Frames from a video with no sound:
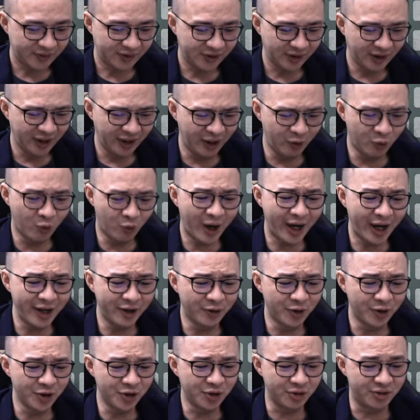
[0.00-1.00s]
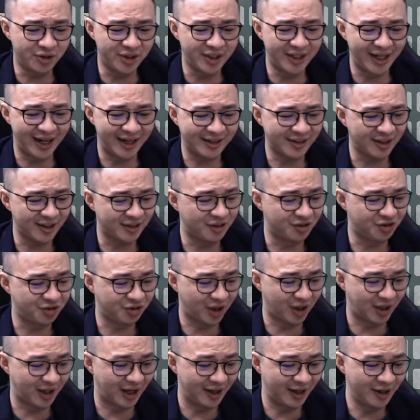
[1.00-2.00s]
and y equals to gx as a straight
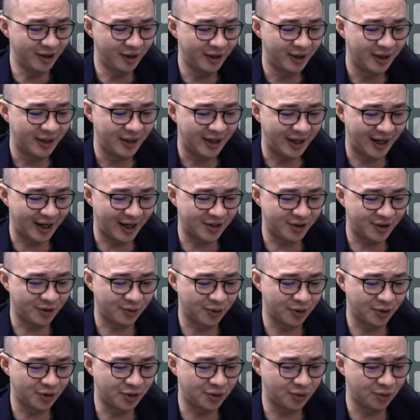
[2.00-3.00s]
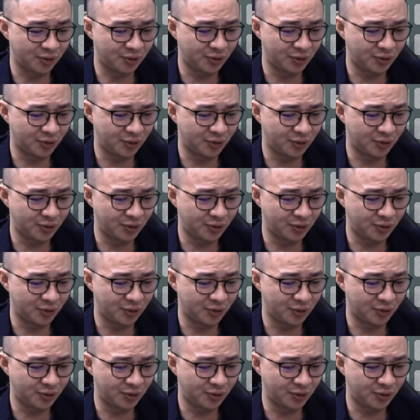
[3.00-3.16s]
line, x equals to